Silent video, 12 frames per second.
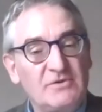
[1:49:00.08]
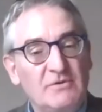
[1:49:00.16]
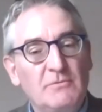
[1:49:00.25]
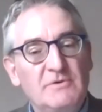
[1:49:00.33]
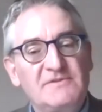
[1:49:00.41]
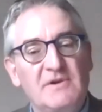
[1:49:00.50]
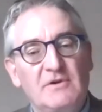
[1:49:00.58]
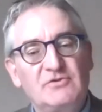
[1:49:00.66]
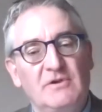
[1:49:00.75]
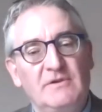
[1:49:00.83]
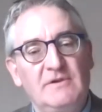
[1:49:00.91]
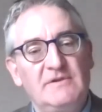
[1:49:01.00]
is some
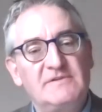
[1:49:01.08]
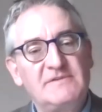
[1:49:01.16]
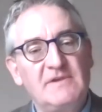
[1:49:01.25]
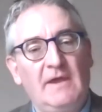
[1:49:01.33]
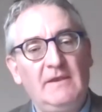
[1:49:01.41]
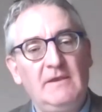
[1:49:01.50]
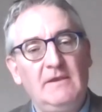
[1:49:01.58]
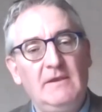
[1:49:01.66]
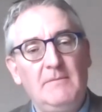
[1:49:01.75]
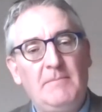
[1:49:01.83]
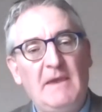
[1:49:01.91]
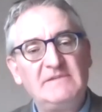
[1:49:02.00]
research on this,
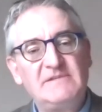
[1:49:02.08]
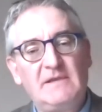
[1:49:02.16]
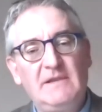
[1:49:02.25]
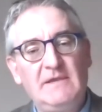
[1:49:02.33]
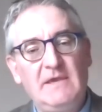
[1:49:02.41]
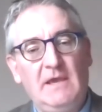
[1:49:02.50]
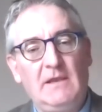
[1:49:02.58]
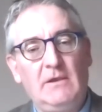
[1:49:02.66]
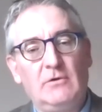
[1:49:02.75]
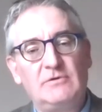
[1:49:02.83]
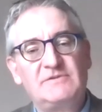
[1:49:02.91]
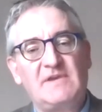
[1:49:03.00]
and basically
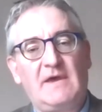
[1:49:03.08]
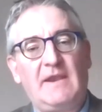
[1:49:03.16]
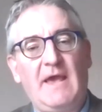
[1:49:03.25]
it looks